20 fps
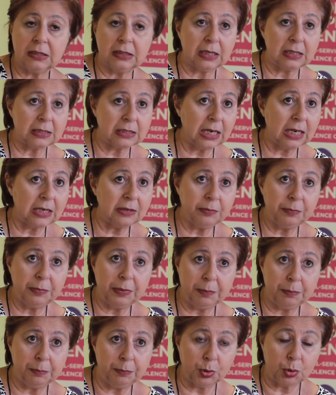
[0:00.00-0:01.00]
there is a lot
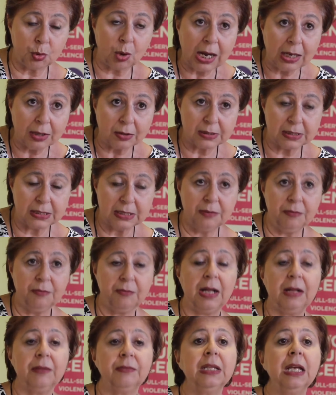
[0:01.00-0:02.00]
of bureaucracy
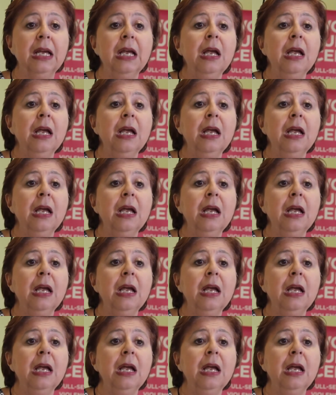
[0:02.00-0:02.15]
involved.